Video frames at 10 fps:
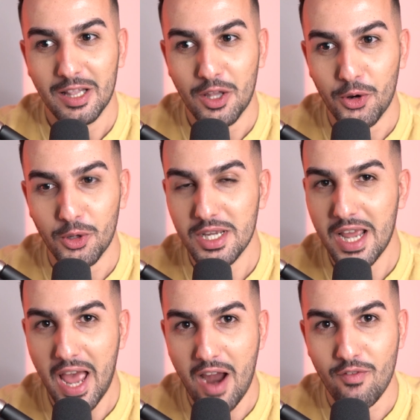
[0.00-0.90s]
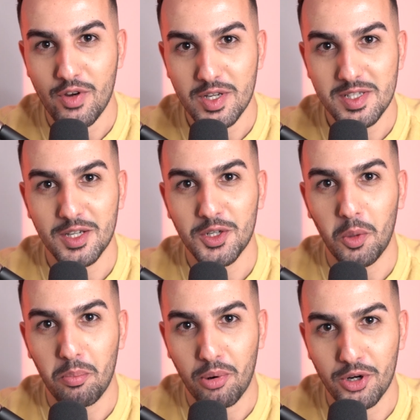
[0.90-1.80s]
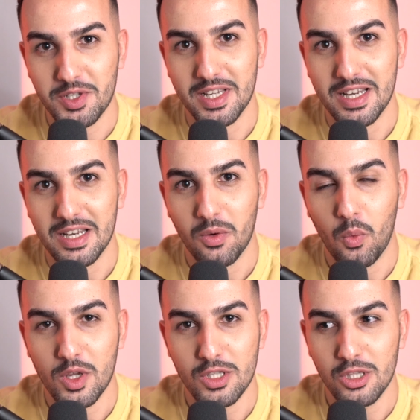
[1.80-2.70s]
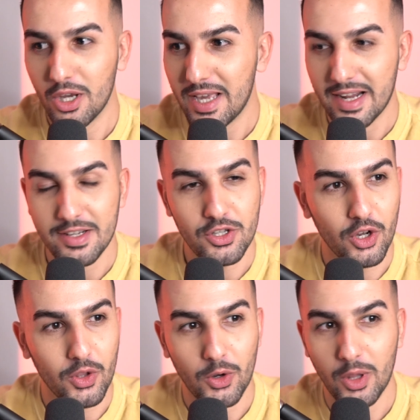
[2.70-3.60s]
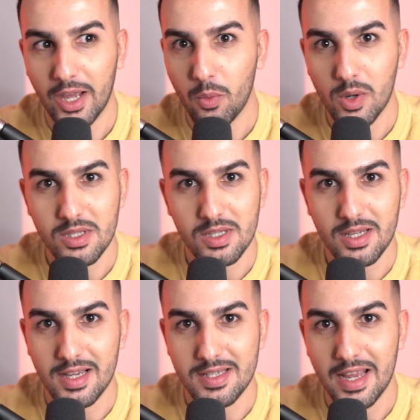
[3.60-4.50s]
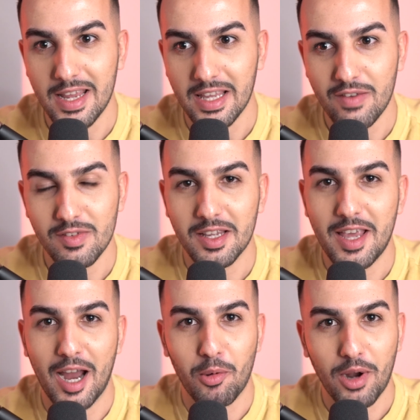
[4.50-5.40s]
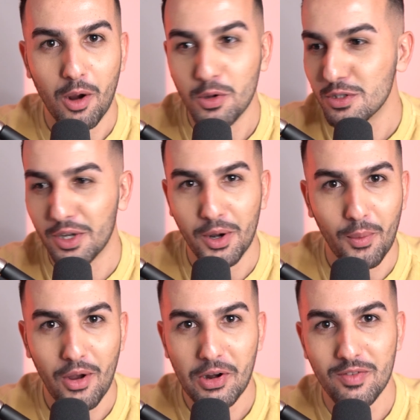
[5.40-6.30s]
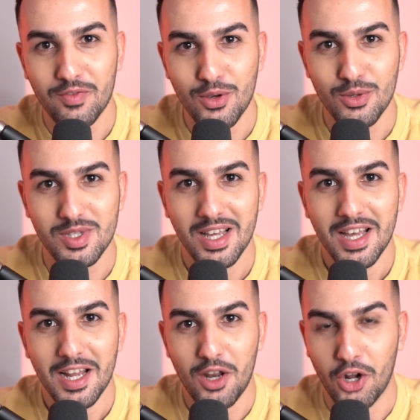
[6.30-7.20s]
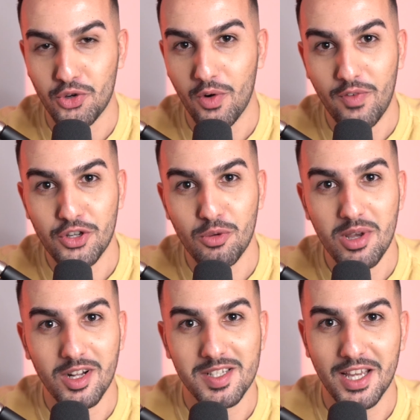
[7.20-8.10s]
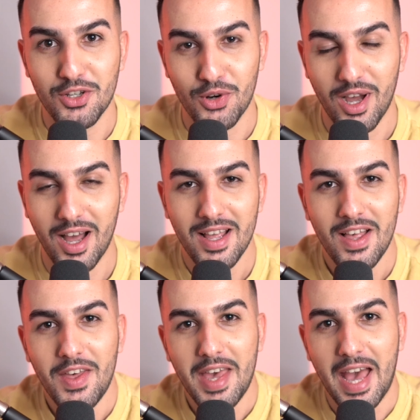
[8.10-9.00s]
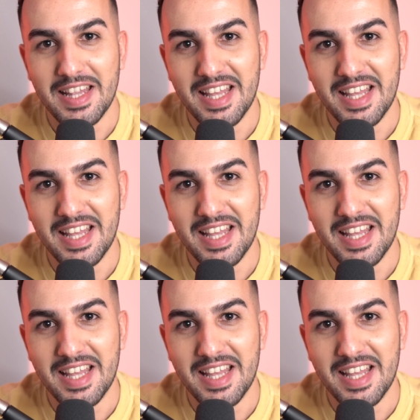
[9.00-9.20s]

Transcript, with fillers: literally every single person was looking at each other like what's this guy saying? Even the camera guy was looking around confused, not sure if I should be on stage or not. And